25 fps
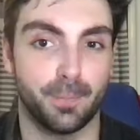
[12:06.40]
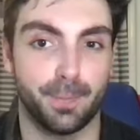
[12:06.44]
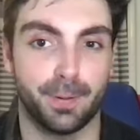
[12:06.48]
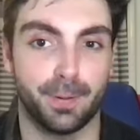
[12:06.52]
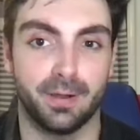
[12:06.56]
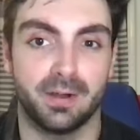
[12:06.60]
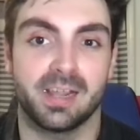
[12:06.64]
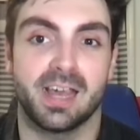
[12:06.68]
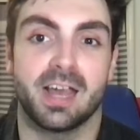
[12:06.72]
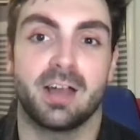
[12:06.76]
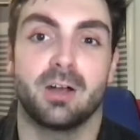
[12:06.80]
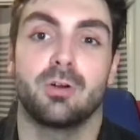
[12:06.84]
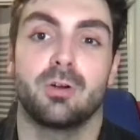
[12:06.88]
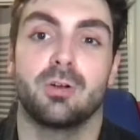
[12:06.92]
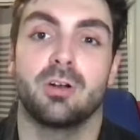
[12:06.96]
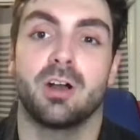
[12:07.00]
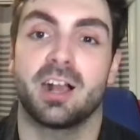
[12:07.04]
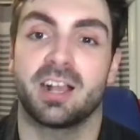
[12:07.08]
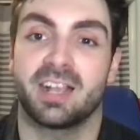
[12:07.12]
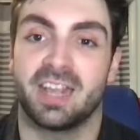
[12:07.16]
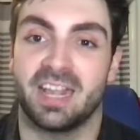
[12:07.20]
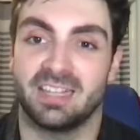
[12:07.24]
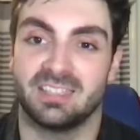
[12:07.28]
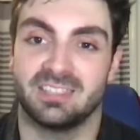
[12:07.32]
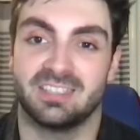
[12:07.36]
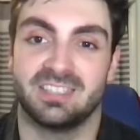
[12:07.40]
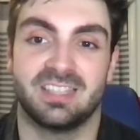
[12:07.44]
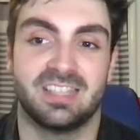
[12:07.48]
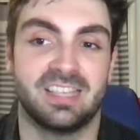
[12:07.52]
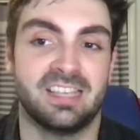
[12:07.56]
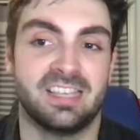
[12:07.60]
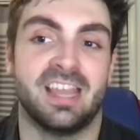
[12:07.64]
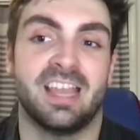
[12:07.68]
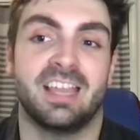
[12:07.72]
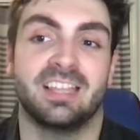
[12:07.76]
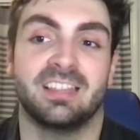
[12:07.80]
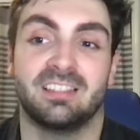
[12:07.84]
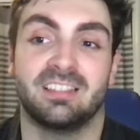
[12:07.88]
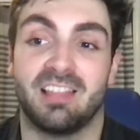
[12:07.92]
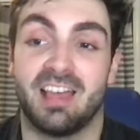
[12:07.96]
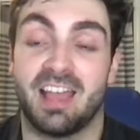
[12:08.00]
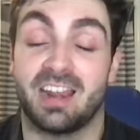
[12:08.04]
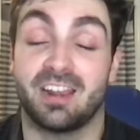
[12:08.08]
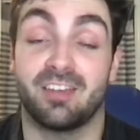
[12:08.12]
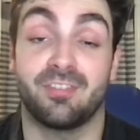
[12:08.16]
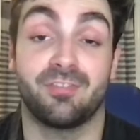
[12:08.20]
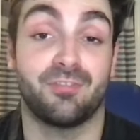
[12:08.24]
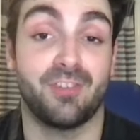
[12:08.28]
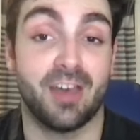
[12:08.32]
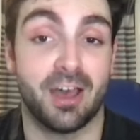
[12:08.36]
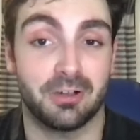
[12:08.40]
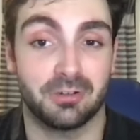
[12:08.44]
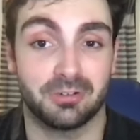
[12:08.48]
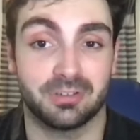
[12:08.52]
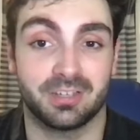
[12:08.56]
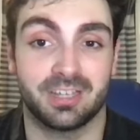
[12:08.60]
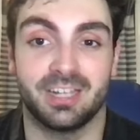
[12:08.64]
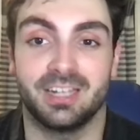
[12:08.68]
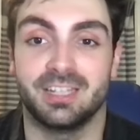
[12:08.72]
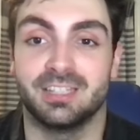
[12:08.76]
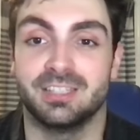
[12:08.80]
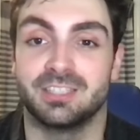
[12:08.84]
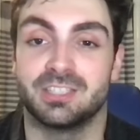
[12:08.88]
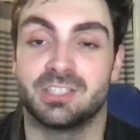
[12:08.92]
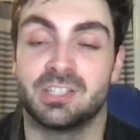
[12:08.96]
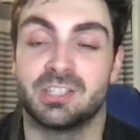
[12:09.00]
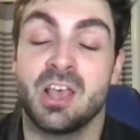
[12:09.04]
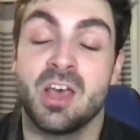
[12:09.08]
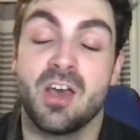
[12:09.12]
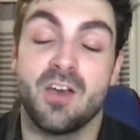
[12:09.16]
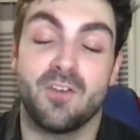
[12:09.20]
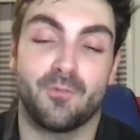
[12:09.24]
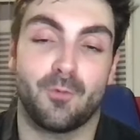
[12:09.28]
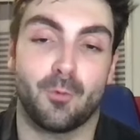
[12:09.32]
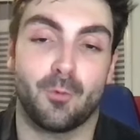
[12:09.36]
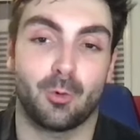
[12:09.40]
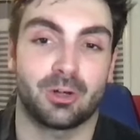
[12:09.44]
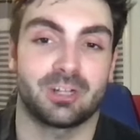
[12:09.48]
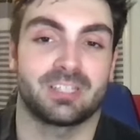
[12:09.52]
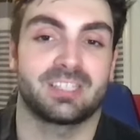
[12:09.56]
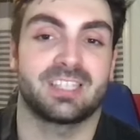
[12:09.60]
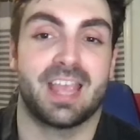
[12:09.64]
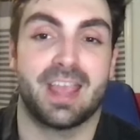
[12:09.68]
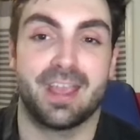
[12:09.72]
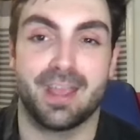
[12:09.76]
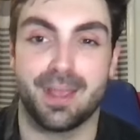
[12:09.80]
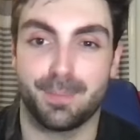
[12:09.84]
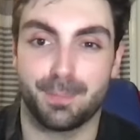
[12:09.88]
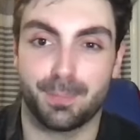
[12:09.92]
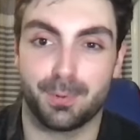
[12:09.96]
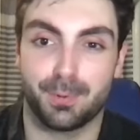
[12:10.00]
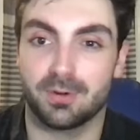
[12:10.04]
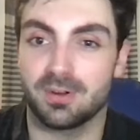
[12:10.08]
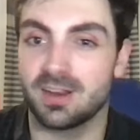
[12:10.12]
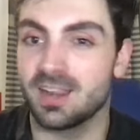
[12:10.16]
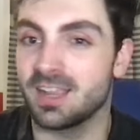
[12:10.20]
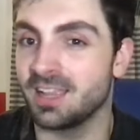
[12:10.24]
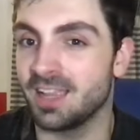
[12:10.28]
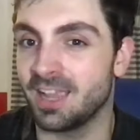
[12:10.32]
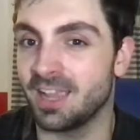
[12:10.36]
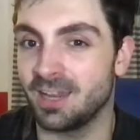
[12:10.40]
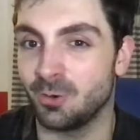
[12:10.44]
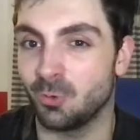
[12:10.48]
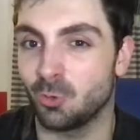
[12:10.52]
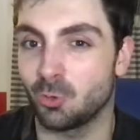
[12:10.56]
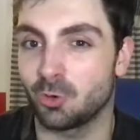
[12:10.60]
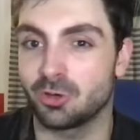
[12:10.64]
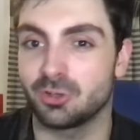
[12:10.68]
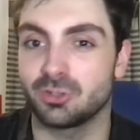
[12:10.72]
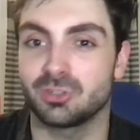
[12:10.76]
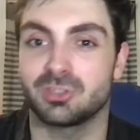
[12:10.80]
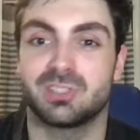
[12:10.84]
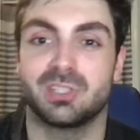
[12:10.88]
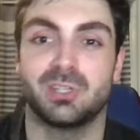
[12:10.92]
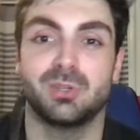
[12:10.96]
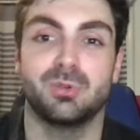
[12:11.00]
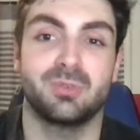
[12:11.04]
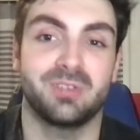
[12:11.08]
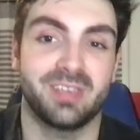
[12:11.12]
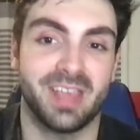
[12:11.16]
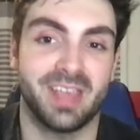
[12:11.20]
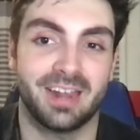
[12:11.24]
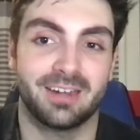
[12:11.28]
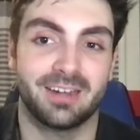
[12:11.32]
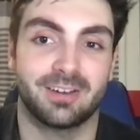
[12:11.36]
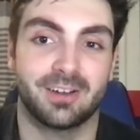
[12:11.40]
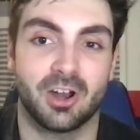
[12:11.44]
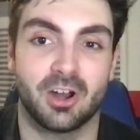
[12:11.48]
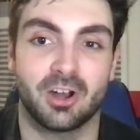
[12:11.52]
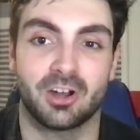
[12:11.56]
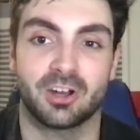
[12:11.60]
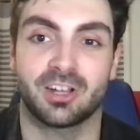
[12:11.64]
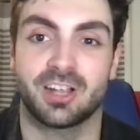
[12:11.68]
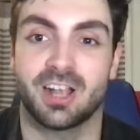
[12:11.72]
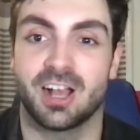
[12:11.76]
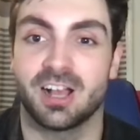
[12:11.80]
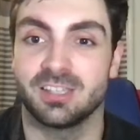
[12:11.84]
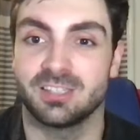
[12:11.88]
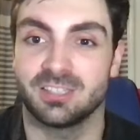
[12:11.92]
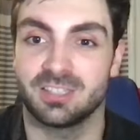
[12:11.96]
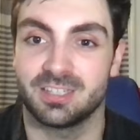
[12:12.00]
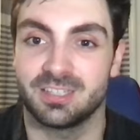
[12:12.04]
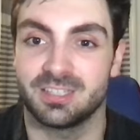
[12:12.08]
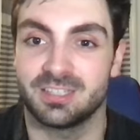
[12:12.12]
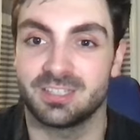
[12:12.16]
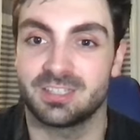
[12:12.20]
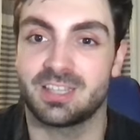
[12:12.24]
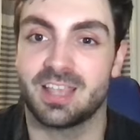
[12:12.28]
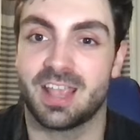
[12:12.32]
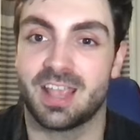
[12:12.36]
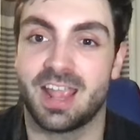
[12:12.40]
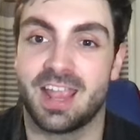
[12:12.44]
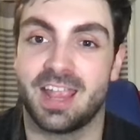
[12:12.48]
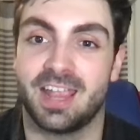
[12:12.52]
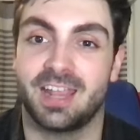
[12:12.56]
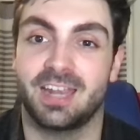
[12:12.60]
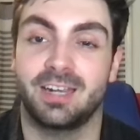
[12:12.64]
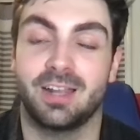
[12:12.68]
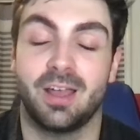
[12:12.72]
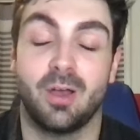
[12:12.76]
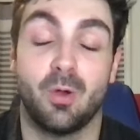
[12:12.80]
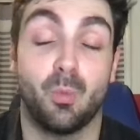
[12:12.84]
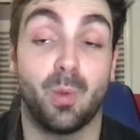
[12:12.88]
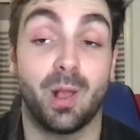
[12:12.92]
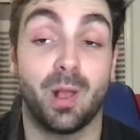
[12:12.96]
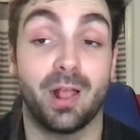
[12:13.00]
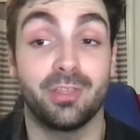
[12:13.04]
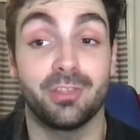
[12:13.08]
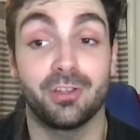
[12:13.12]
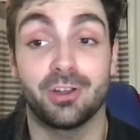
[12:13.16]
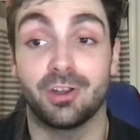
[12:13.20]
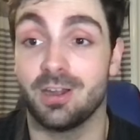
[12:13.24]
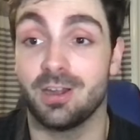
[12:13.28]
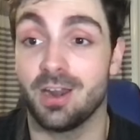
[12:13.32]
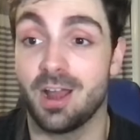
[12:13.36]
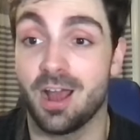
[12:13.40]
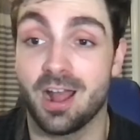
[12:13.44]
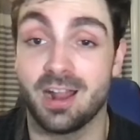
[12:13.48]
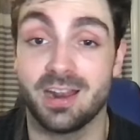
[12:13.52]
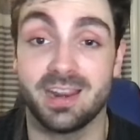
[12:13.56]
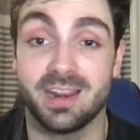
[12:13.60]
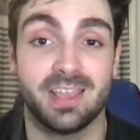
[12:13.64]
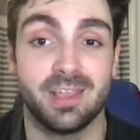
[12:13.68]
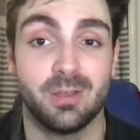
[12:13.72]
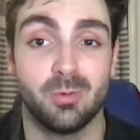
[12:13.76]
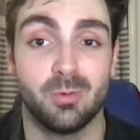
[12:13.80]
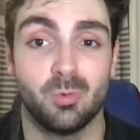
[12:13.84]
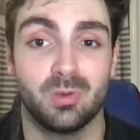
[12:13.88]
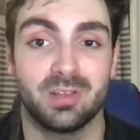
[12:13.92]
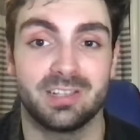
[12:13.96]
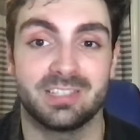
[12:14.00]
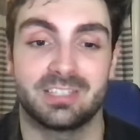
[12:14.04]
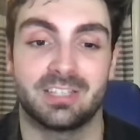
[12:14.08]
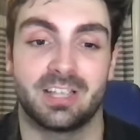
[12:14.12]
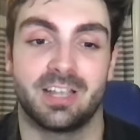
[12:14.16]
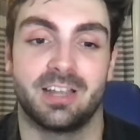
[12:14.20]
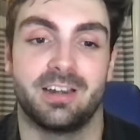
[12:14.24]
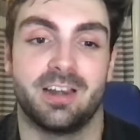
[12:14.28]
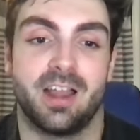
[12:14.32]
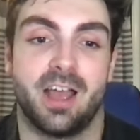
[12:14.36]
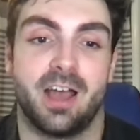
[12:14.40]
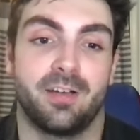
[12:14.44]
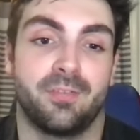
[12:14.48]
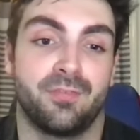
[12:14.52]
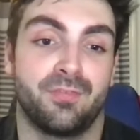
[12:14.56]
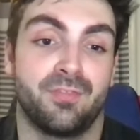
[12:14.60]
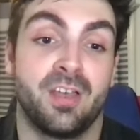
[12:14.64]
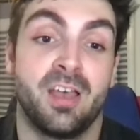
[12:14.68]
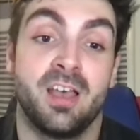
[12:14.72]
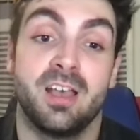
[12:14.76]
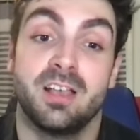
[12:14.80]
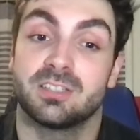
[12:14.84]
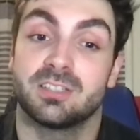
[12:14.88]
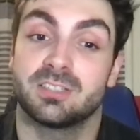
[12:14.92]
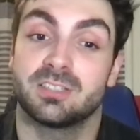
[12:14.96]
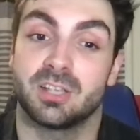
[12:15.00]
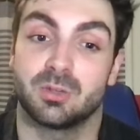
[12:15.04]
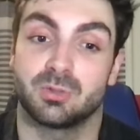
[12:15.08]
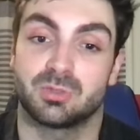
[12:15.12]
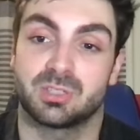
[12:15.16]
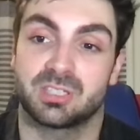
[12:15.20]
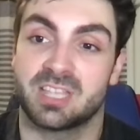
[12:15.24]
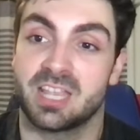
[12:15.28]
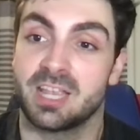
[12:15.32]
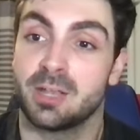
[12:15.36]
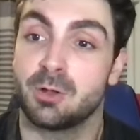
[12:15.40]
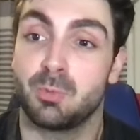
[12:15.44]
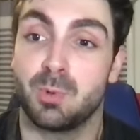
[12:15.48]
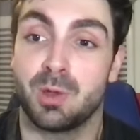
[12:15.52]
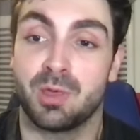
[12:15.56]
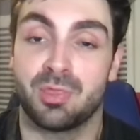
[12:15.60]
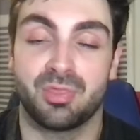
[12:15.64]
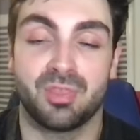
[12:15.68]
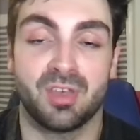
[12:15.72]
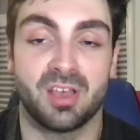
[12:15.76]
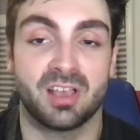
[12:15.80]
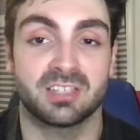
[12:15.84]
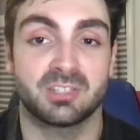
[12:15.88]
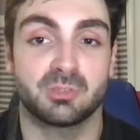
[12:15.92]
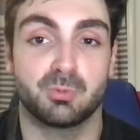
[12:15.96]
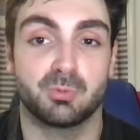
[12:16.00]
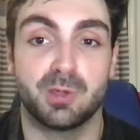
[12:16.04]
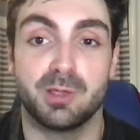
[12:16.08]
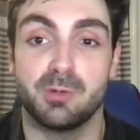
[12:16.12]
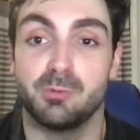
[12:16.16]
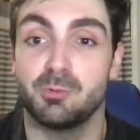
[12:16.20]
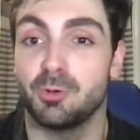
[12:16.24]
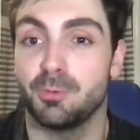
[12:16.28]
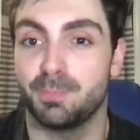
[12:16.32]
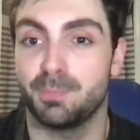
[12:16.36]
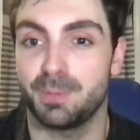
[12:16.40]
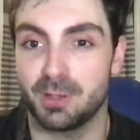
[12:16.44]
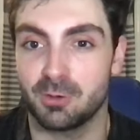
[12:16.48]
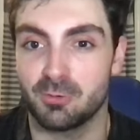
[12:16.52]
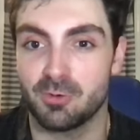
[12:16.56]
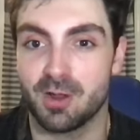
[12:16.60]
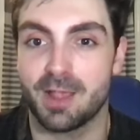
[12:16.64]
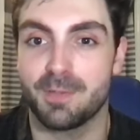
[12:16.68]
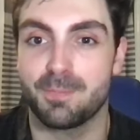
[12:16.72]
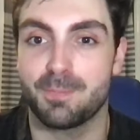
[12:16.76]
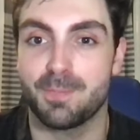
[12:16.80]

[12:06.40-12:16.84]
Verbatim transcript: put out against the Atlanta Falcons for tampering in order to get Kirk Cousins and whether or not it was enough. So stick with us. We will be right